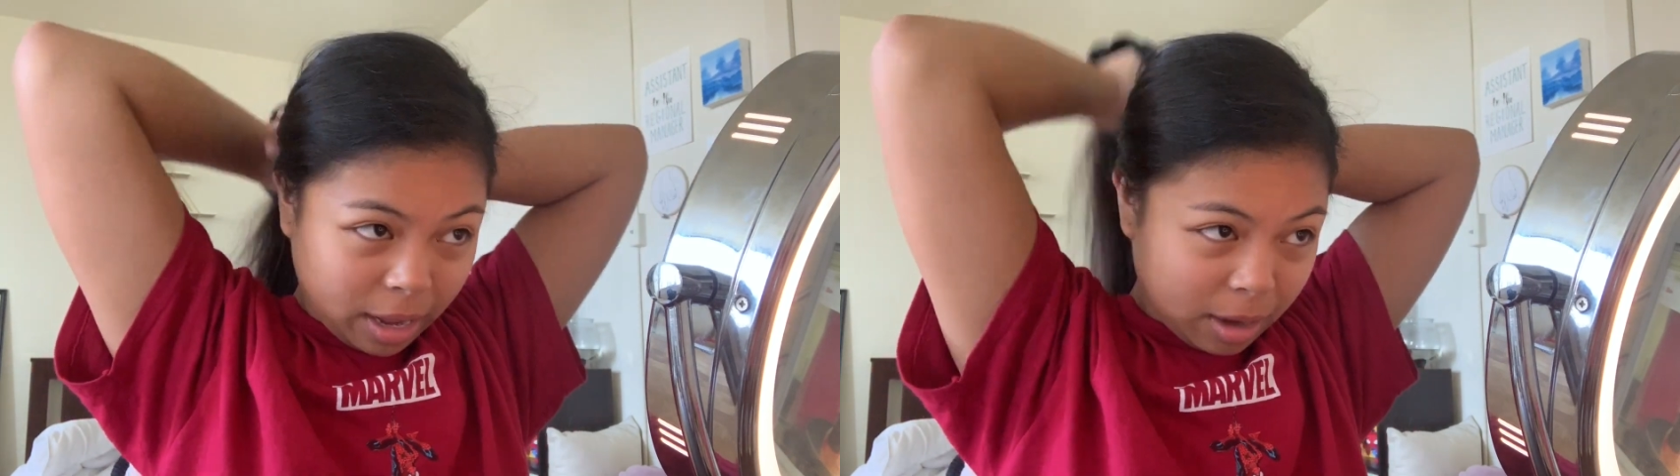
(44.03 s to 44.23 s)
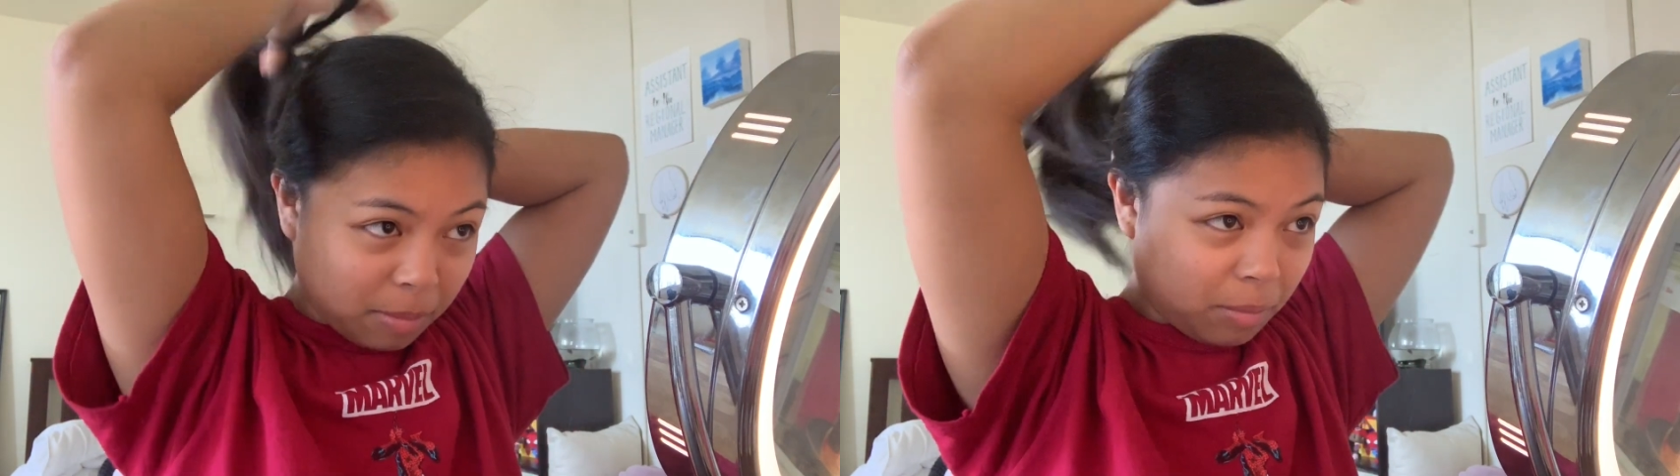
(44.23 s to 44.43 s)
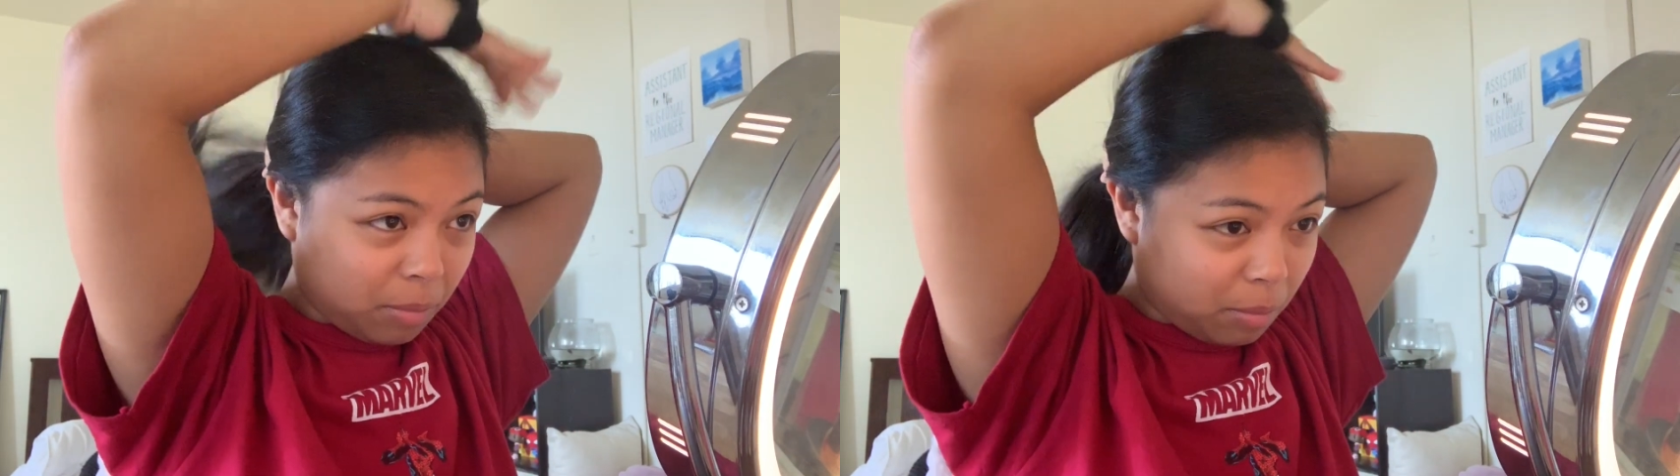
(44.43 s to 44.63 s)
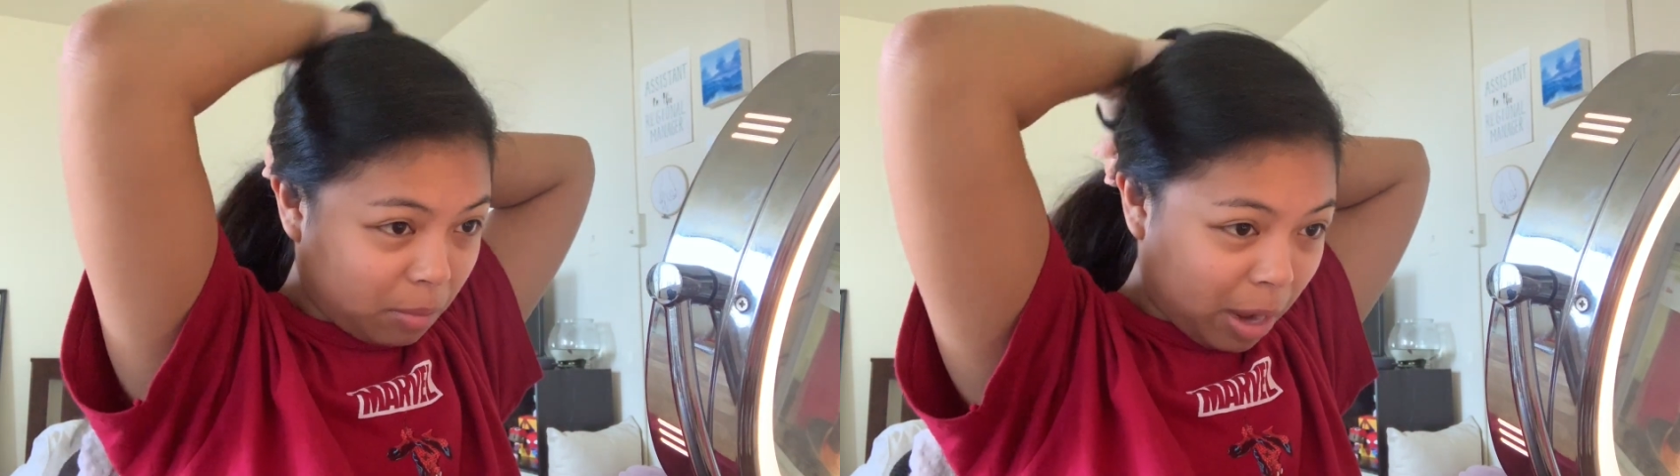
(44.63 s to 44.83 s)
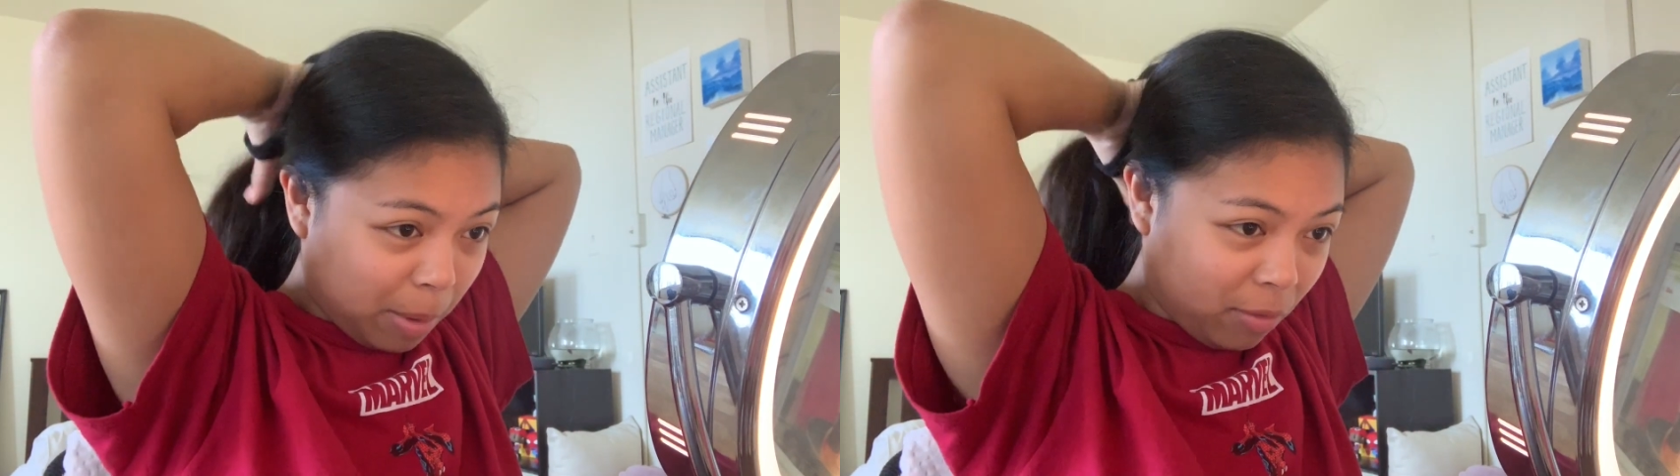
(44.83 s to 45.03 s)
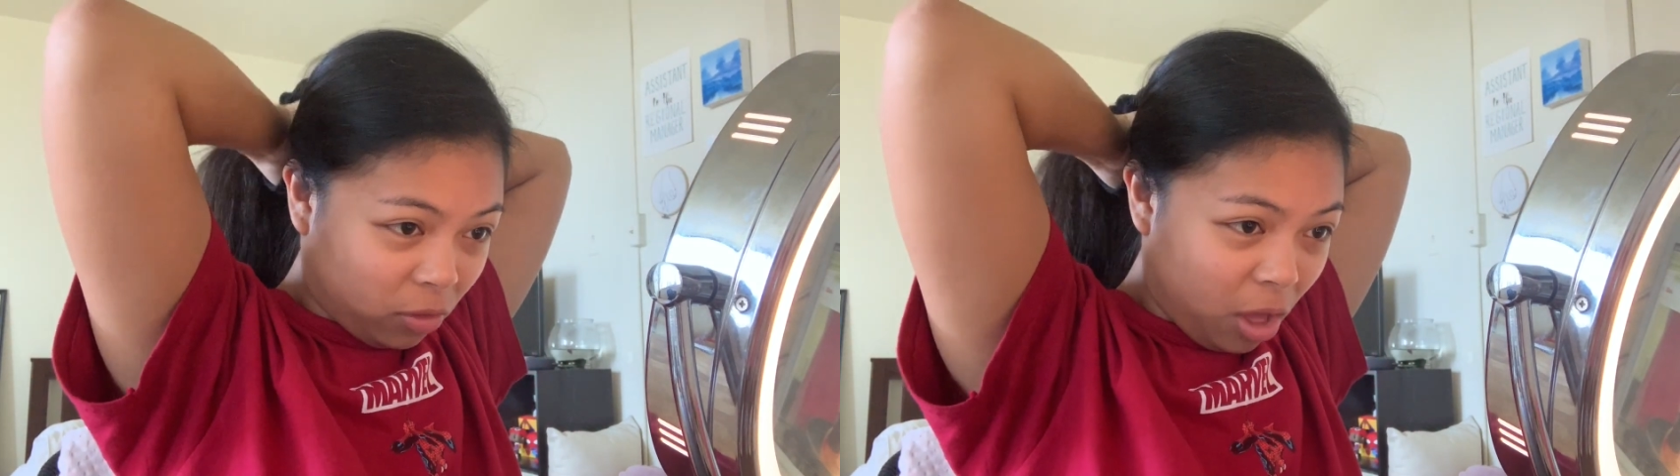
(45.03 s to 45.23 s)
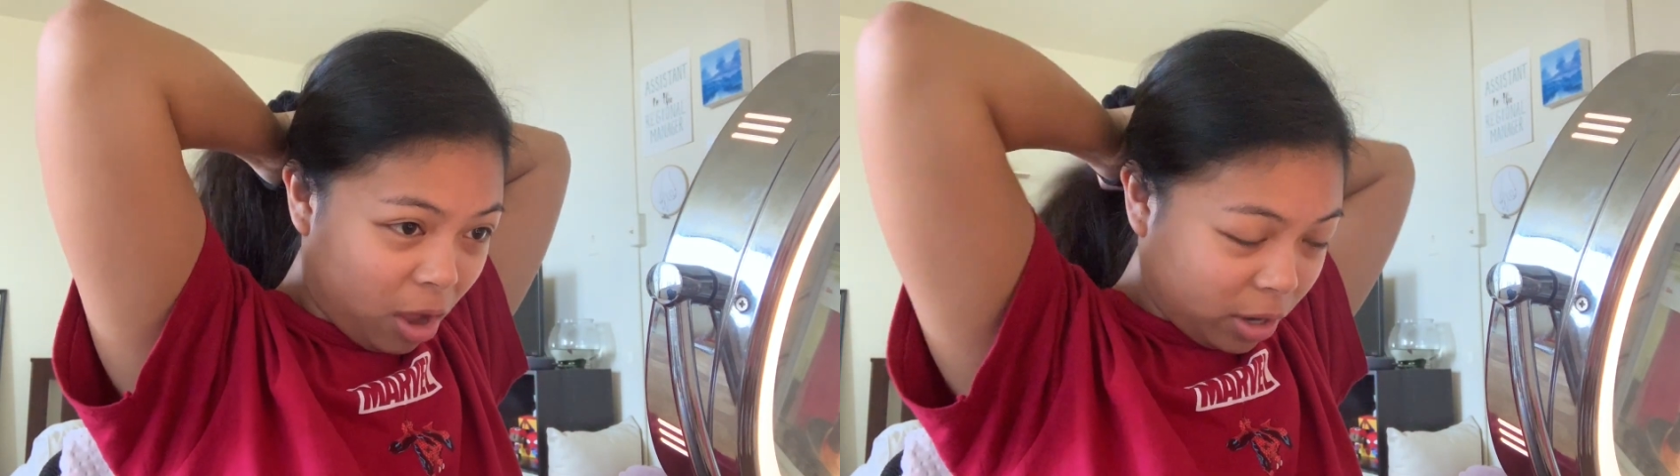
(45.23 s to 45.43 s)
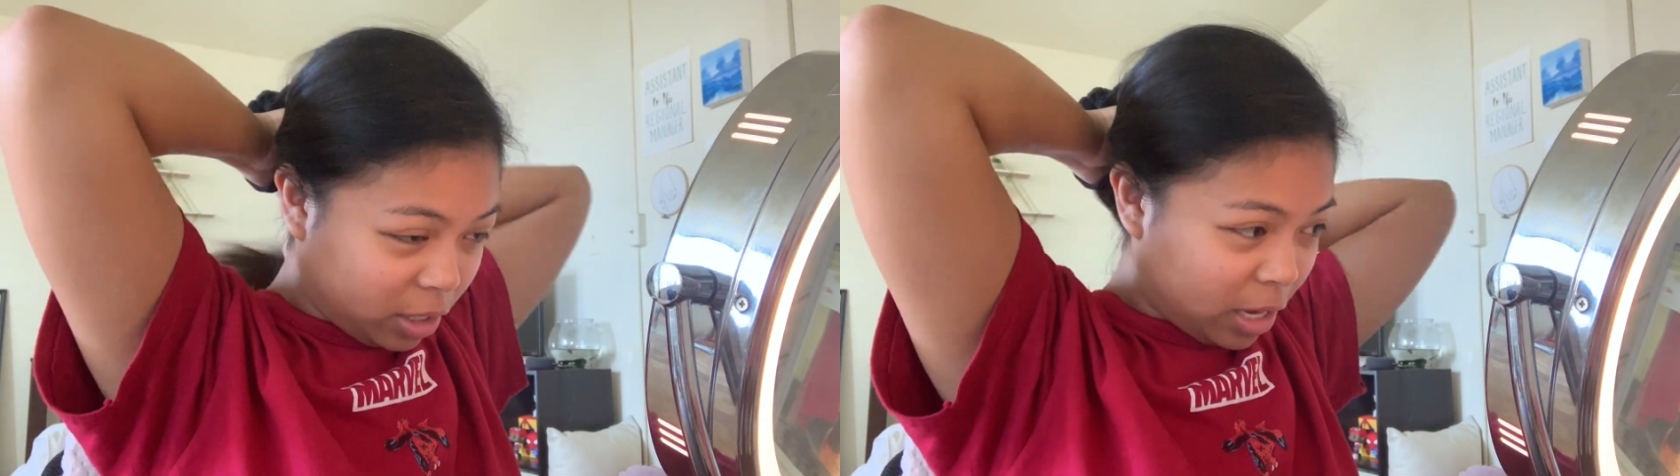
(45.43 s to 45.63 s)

and maybe vlog